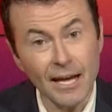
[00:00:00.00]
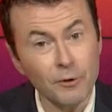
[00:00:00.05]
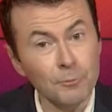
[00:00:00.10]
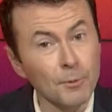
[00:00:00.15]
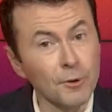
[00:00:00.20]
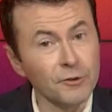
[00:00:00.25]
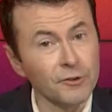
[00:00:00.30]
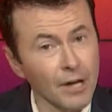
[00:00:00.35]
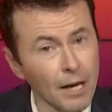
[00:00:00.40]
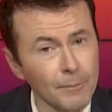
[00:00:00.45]
the
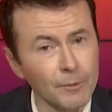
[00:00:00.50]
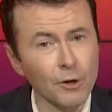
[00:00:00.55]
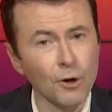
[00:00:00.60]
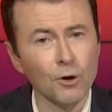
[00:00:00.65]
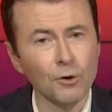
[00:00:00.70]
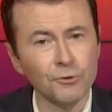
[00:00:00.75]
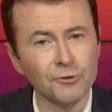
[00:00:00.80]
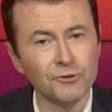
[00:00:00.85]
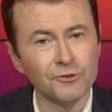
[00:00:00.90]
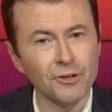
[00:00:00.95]
Experts. I'm
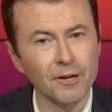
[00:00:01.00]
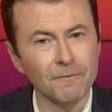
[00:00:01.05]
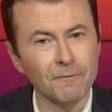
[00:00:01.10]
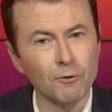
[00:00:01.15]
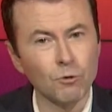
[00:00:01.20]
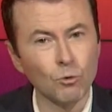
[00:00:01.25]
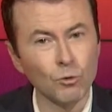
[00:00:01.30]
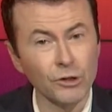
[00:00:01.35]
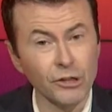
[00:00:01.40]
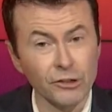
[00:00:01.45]
your host,
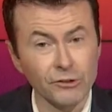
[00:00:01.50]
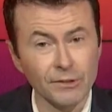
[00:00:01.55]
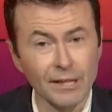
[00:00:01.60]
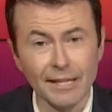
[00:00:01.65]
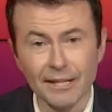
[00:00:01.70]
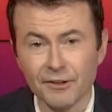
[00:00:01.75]
Jeff Cornish.